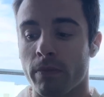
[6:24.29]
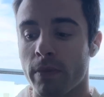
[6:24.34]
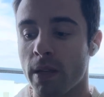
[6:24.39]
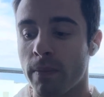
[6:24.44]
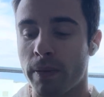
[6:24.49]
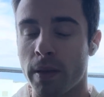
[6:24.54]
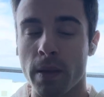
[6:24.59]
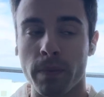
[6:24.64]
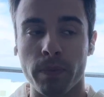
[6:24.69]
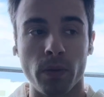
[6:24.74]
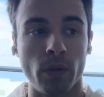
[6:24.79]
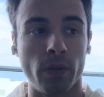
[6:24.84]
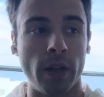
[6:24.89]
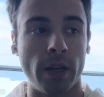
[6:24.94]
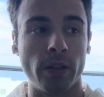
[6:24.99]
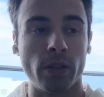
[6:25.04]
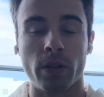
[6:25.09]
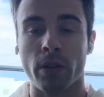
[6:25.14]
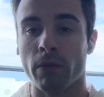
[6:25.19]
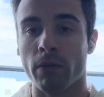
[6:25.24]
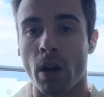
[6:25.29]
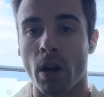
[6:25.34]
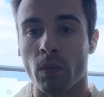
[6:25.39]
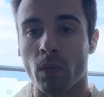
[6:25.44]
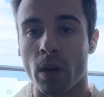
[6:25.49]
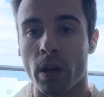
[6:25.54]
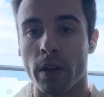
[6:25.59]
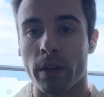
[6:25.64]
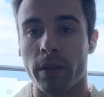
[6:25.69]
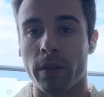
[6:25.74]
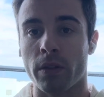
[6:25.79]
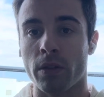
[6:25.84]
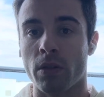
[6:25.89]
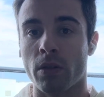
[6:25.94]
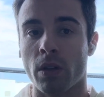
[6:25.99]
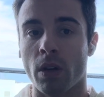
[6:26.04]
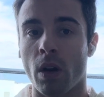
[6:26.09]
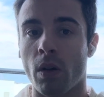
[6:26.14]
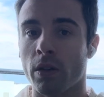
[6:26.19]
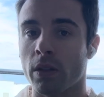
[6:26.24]
Meet people that you can run with. You
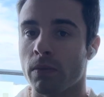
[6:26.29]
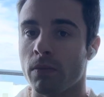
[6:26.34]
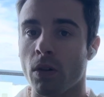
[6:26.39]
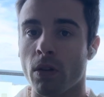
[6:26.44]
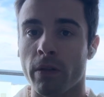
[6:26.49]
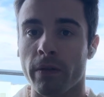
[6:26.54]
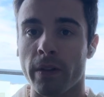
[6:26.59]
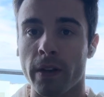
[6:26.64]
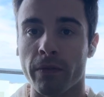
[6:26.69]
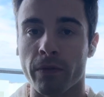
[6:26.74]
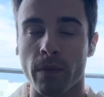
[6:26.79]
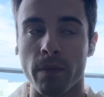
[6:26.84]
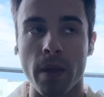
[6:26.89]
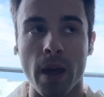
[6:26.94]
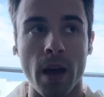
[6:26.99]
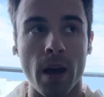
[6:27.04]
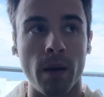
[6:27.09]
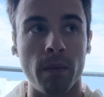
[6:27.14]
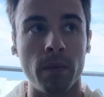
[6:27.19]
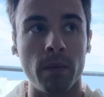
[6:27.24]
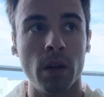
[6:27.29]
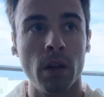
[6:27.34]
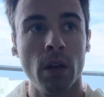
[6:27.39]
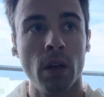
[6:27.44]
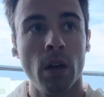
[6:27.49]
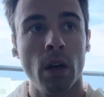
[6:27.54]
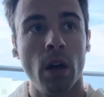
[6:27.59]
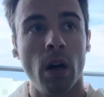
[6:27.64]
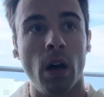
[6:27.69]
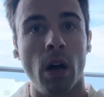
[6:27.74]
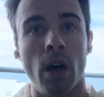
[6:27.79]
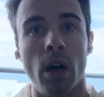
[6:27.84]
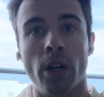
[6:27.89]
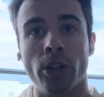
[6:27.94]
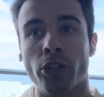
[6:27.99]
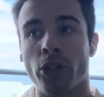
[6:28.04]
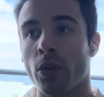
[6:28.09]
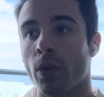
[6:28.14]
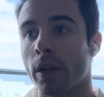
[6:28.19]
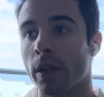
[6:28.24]
can always motivate from them.
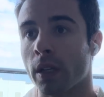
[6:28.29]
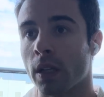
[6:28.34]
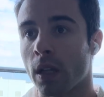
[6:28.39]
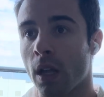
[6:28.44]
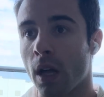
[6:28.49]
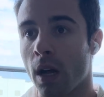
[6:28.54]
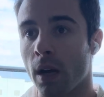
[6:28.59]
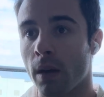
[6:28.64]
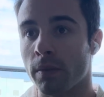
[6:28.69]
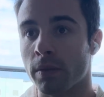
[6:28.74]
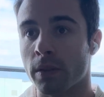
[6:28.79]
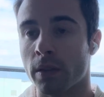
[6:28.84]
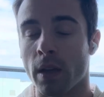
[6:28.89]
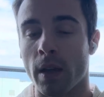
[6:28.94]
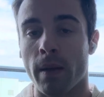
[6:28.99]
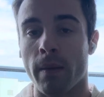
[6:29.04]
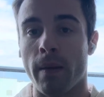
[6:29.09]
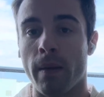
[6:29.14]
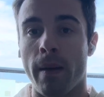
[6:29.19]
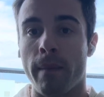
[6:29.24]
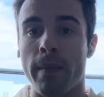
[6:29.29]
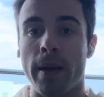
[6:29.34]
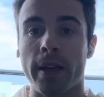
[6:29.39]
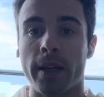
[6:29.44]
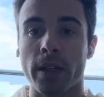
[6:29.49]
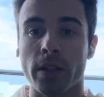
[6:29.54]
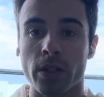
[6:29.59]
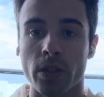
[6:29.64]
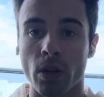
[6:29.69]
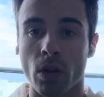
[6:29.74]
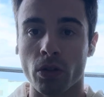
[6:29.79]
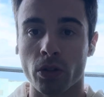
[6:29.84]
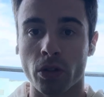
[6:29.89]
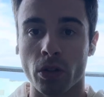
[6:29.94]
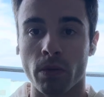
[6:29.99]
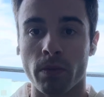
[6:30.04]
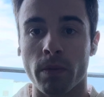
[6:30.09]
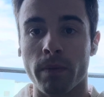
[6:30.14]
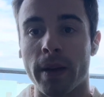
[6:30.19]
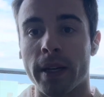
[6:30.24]
Join clubs. Make it
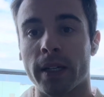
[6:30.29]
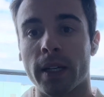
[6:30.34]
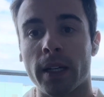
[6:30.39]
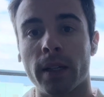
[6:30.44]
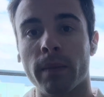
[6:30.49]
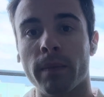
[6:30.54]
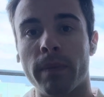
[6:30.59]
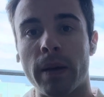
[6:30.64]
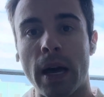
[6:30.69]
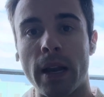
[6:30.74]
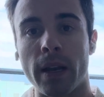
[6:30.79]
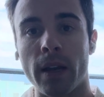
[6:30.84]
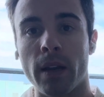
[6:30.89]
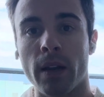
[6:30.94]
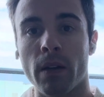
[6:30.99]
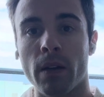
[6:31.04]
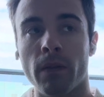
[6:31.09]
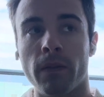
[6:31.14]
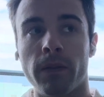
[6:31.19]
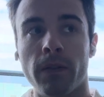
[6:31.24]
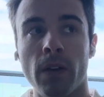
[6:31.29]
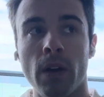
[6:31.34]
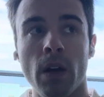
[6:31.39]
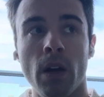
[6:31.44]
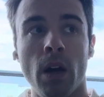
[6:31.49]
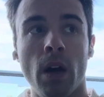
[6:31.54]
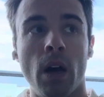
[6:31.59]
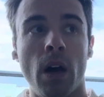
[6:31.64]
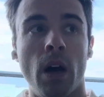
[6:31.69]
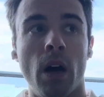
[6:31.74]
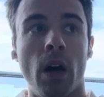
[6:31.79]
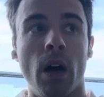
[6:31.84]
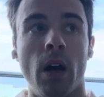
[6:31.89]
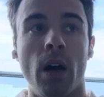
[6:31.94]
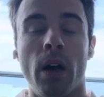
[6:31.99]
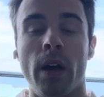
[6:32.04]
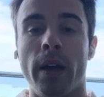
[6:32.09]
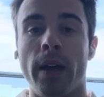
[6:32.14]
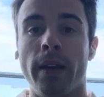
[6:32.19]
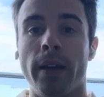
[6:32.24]
social, but make it competitive.
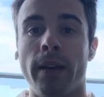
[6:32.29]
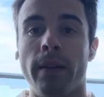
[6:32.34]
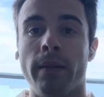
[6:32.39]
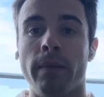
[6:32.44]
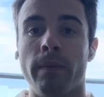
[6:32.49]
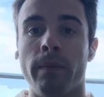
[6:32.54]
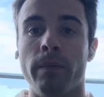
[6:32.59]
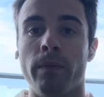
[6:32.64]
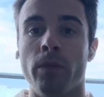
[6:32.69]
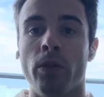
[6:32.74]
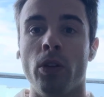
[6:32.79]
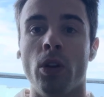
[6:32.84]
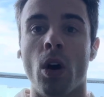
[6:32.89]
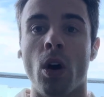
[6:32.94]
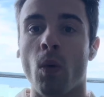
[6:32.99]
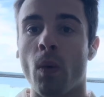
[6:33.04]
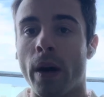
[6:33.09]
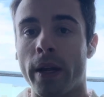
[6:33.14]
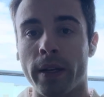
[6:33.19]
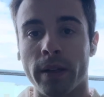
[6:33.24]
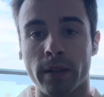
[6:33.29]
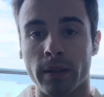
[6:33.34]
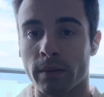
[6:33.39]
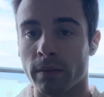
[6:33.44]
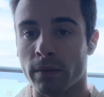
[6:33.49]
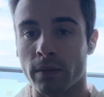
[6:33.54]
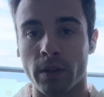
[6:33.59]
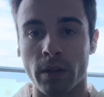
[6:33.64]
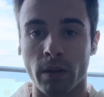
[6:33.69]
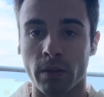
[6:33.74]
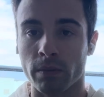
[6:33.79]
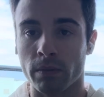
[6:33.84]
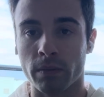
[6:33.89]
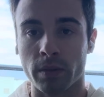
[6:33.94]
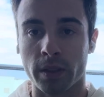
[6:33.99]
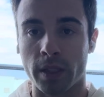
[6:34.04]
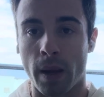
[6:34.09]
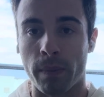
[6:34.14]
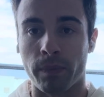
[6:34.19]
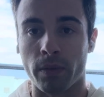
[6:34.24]
And know when to
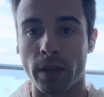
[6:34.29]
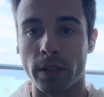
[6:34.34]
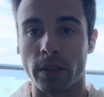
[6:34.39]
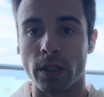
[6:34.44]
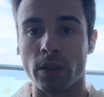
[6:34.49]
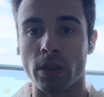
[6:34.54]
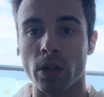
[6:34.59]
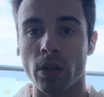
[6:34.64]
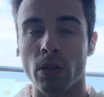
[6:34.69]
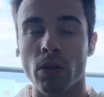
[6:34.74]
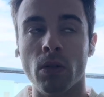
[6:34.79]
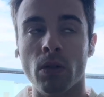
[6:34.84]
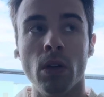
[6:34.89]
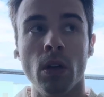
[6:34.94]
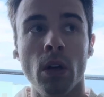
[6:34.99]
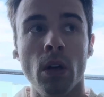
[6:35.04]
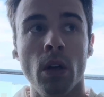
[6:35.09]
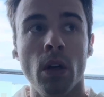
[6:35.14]
separate the two.